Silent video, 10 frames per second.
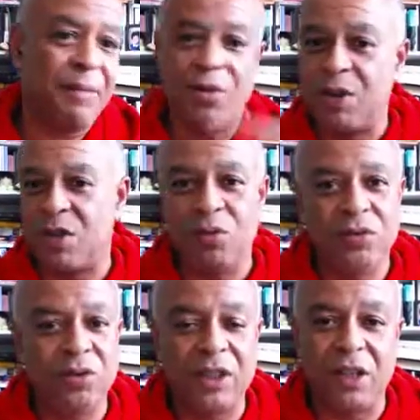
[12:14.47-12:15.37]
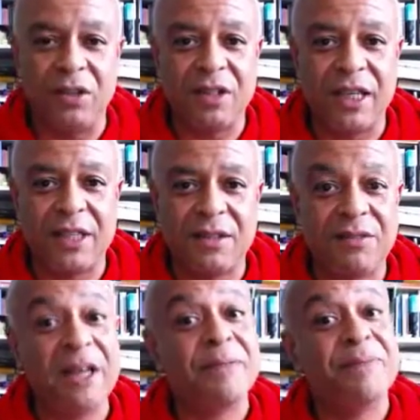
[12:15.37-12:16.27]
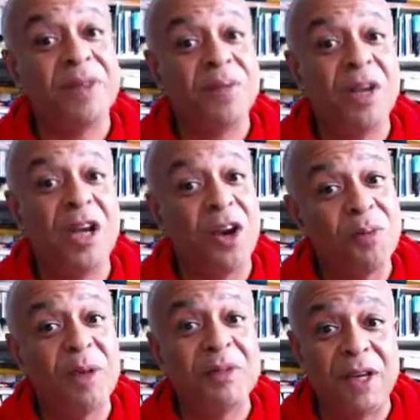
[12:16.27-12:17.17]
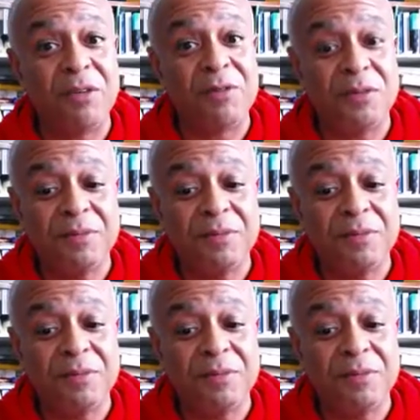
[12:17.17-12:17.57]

Twitter, all the contacts. Right, well, I hope that was helpful.